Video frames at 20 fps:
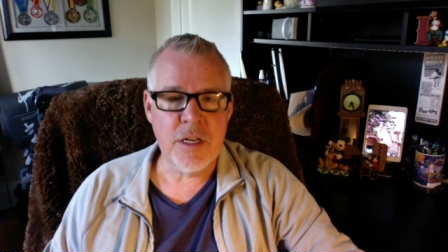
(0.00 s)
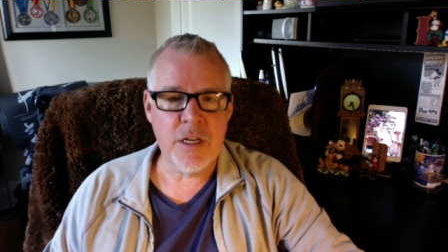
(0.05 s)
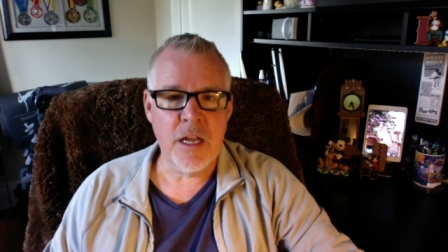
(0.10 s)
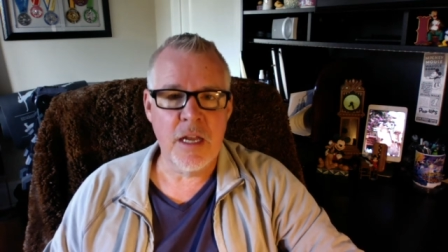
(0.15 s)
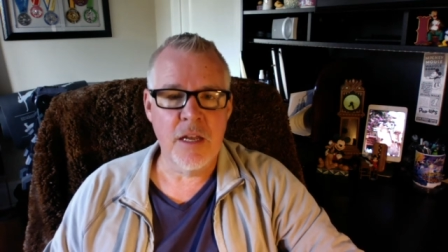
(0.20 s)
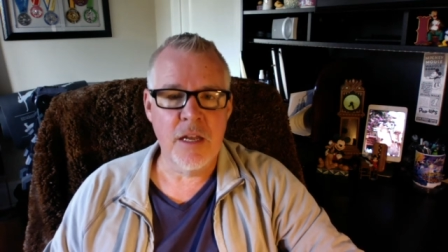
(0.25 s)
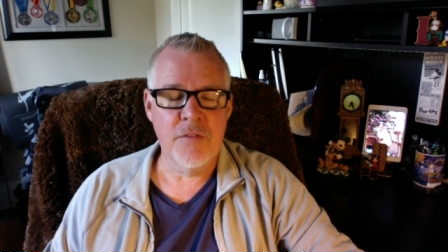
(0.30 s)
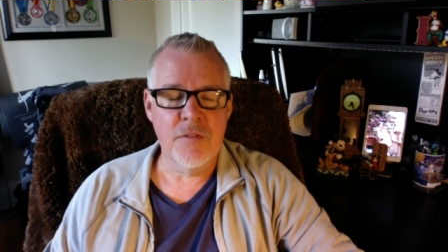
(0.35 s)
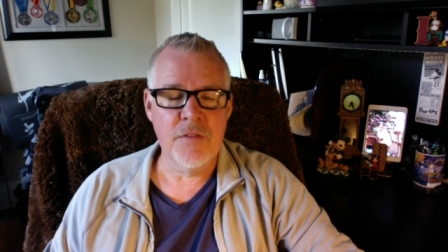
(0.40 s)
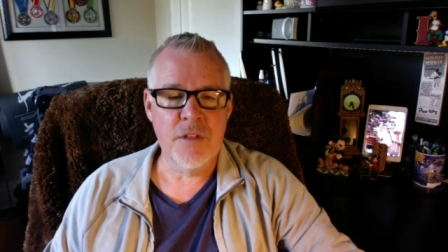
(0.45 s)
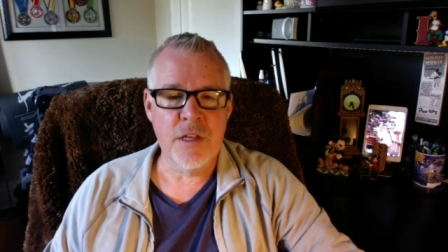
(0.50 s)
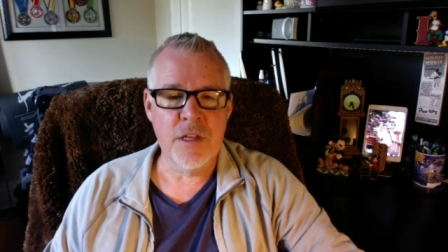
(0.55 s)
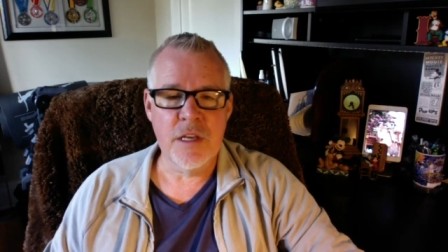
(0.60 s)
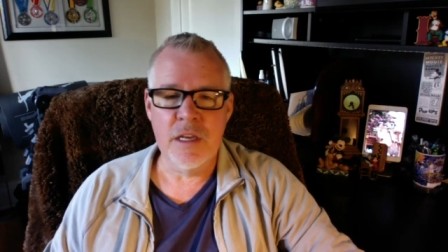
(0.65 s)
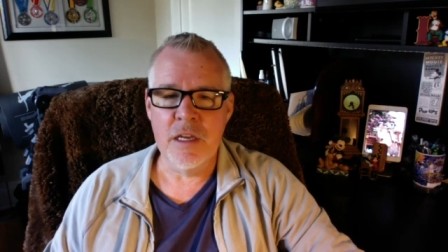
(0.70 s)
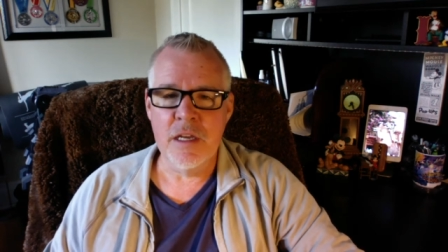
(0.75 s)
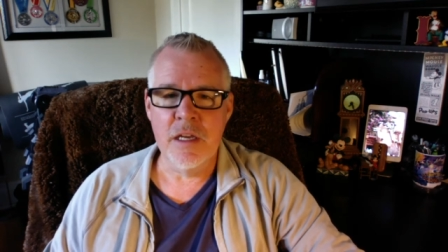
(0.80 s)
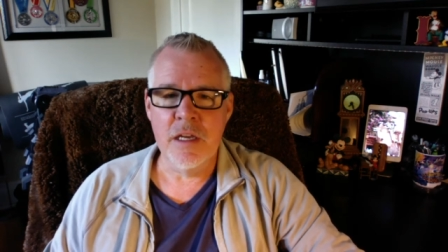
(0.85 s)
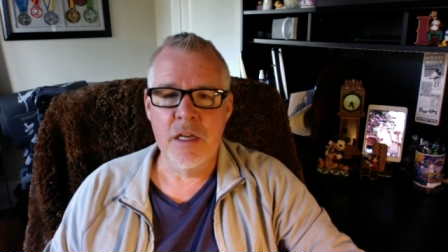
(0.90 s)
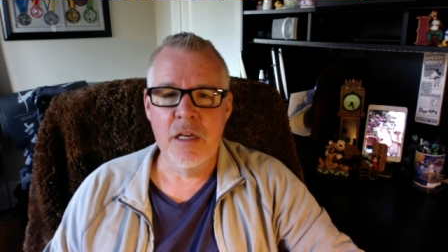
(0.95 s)
I love
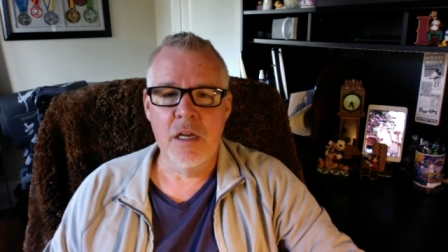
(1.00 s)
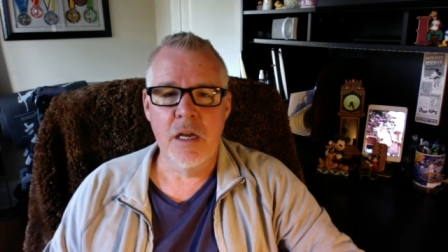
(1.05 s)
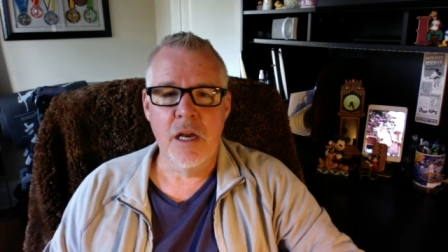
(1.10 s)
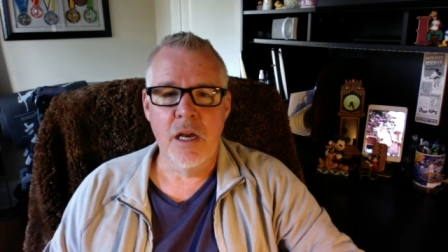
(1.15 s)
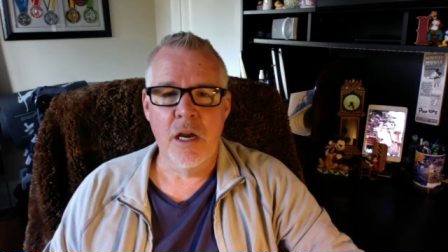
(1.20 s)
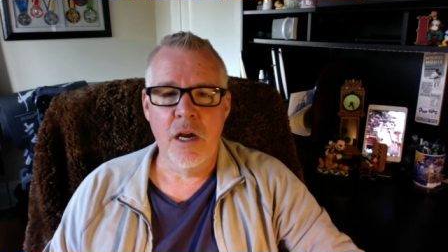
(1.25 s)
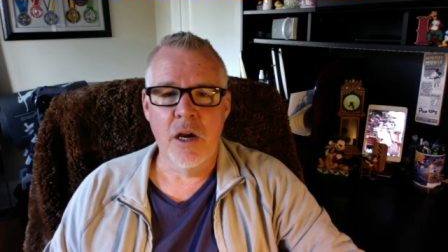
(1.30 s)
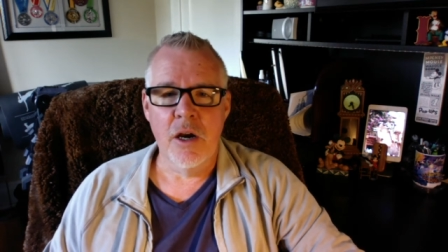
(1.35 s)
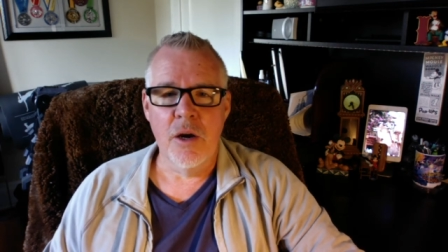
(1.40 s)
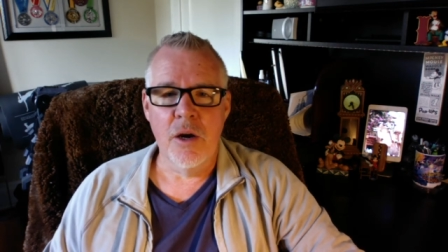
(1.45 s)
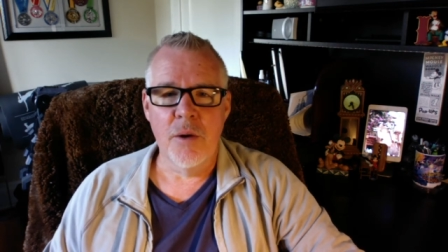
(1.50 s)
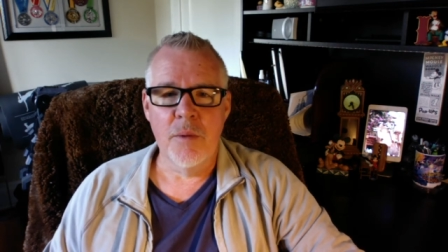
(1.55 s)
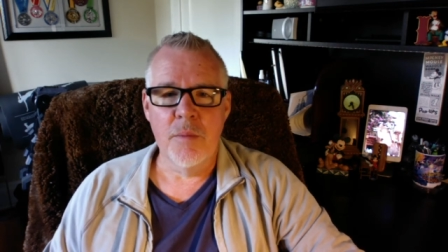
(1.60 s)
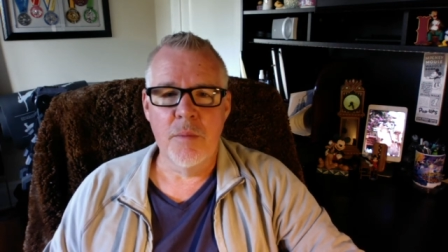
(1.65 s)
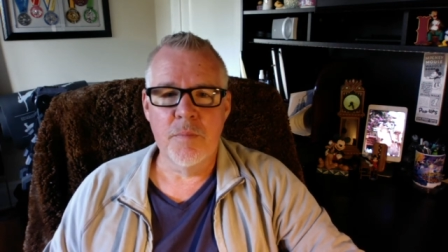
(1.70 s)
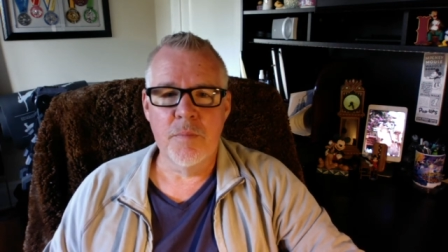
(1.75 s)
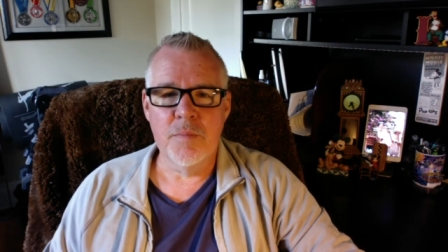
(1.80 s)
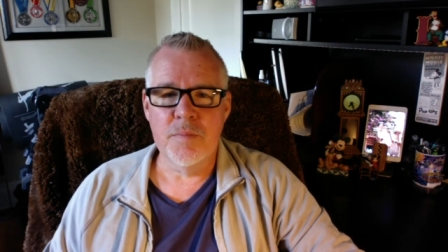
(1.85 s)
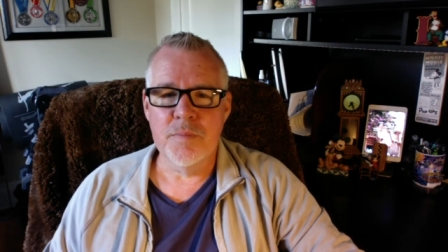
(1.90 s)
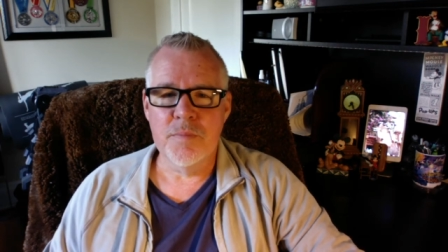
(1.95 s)
the
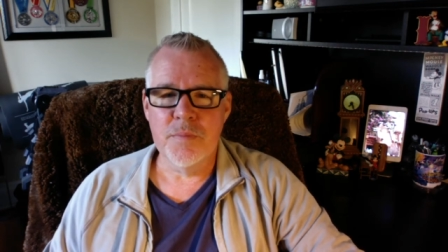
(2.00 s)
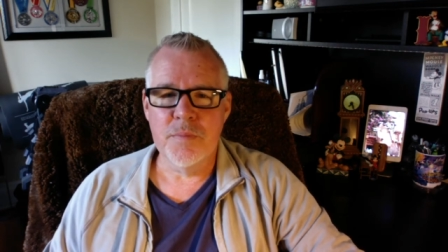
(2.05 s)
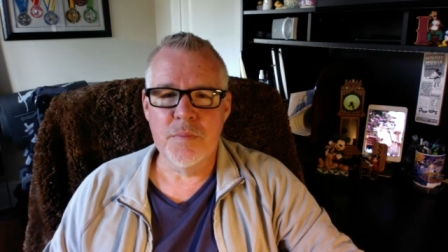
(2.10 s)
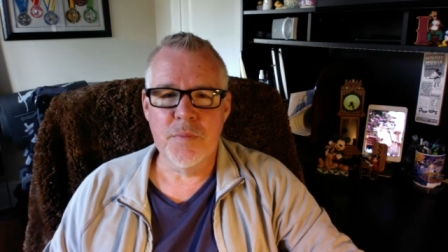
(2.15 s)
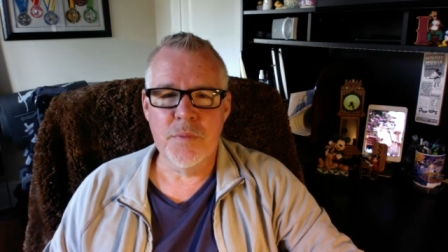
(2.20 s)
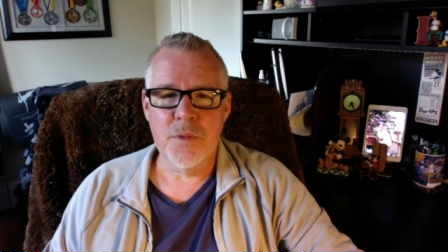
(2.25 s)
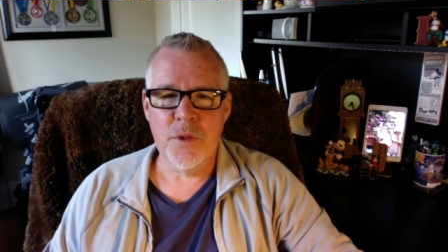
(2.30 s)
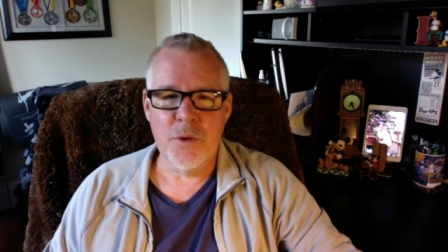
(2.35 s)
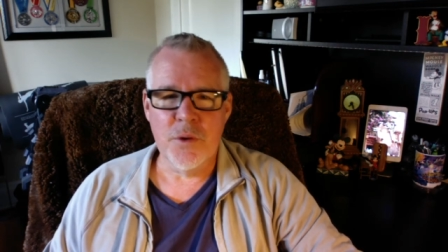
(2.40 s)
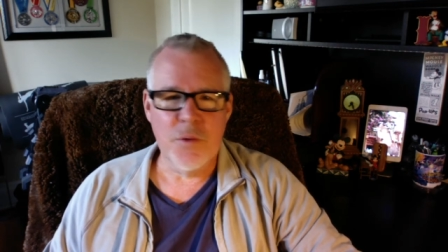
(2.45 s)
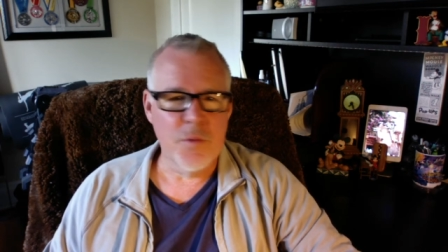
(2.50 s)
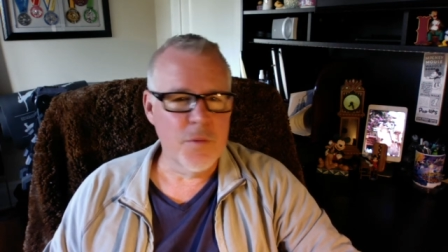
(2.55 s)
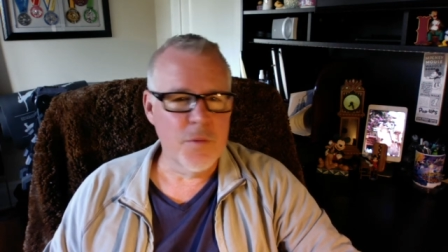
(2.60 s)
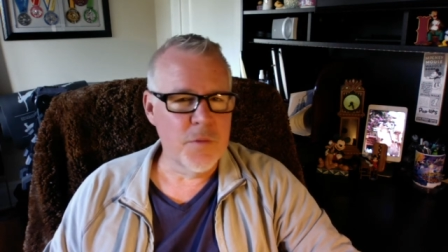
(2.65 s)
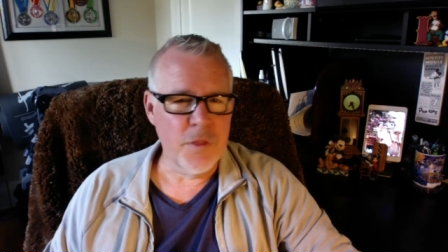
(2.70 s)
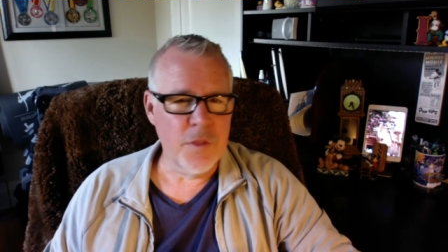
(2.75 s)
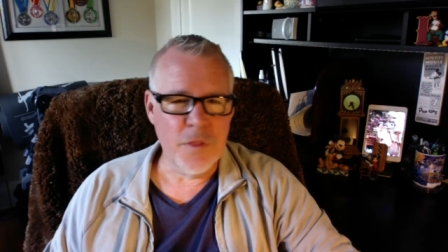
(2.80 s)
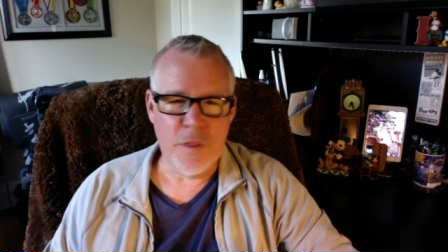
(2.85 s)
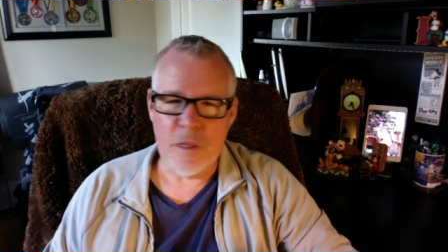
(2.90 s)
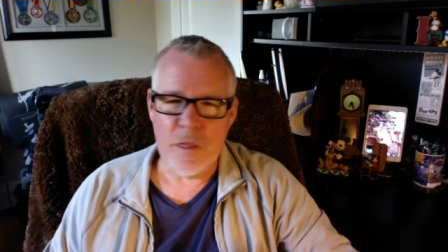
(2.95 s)
um, the
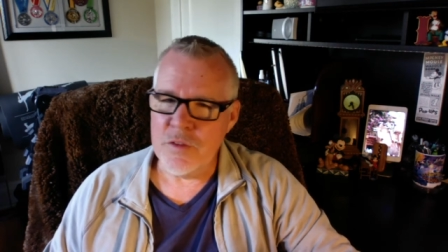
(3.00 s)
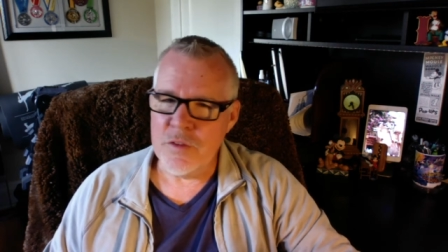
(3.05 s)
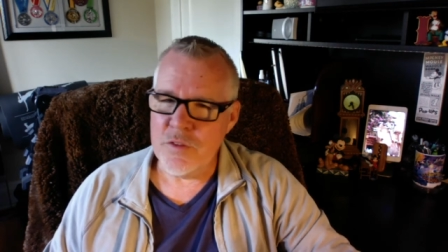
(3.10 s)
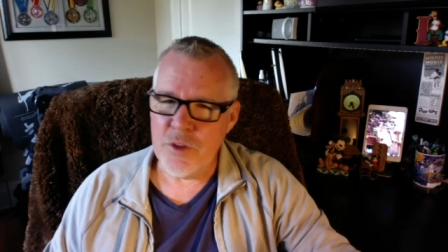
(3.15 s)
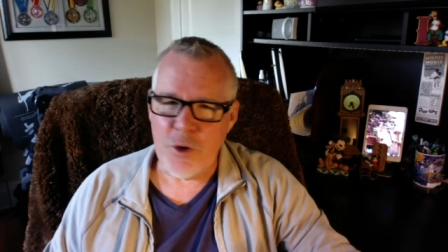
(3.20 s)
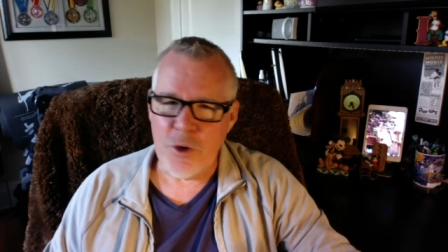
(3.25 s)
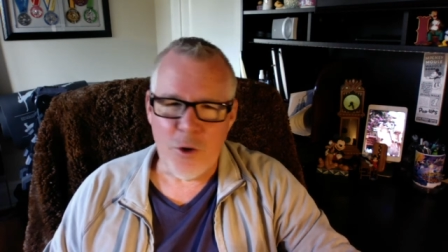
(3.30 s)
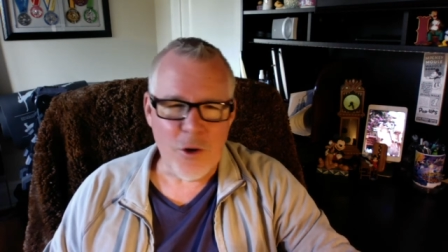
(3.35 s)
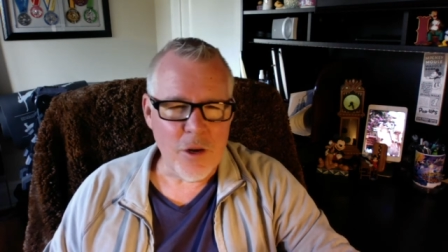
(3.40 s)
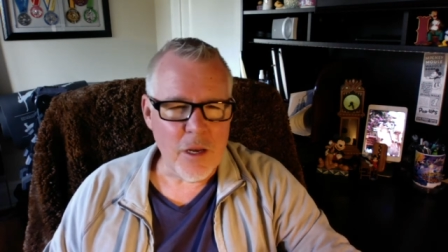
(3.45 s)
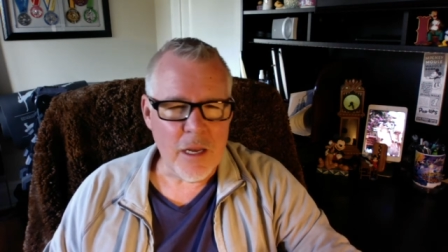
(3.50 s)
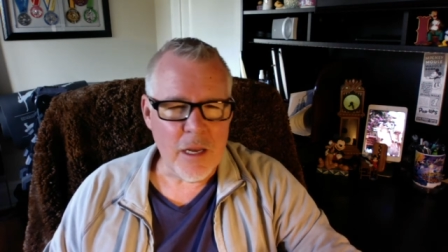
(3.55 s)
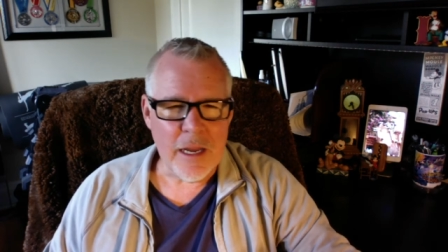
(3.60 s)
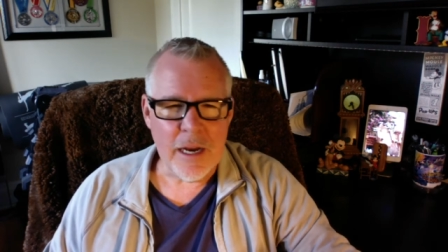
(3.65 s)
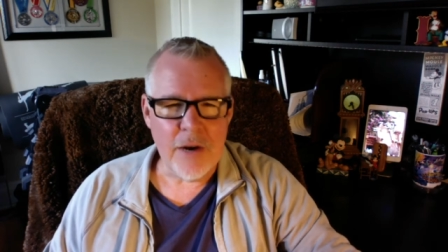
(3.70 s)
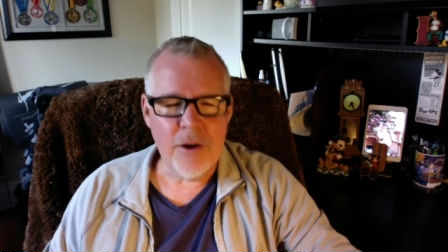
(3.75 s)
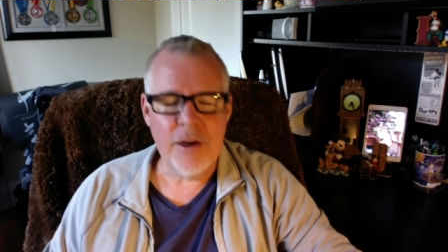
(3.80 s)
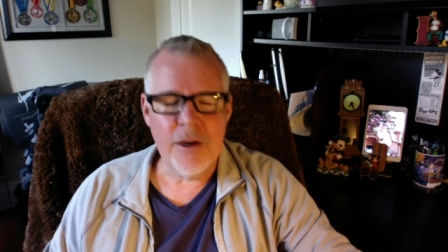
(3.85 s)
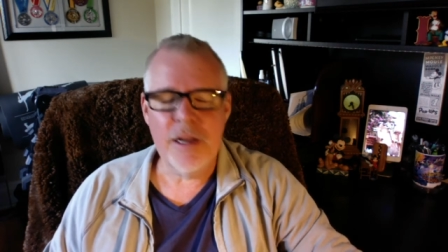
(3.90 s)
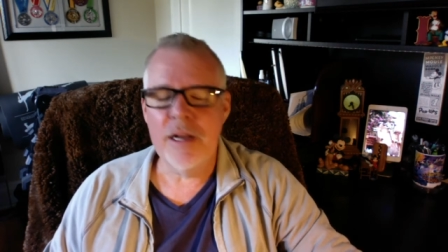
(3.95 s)
the things that are
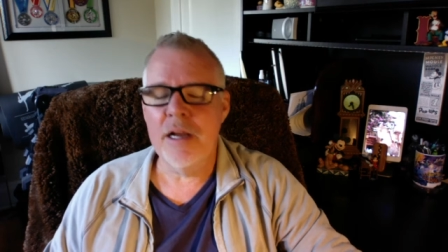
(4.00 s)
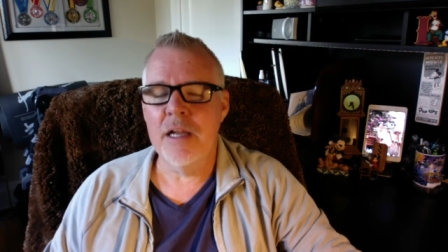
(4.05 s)
glaring.